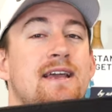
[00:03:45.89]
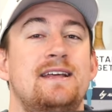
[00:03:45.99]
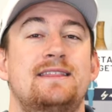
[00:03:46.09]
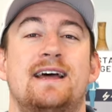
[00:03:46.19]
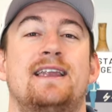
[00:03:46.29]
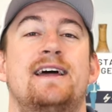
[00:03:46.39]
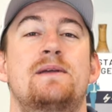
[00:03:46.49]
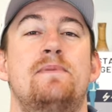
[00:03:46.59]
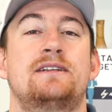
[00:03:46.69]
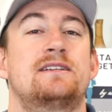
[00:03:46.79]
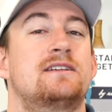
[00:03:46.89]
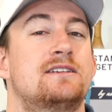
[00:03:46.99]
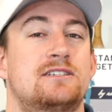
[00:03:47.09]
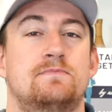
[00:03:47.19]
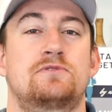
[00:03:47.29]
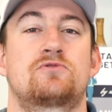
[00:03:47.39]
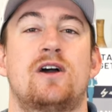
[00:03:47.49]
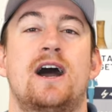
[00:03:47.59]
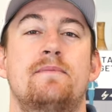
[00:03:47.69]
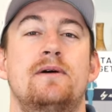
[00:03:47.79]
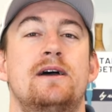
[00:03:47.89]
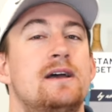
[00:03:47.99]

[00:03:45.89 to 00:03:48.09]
hit that like button, subscribe.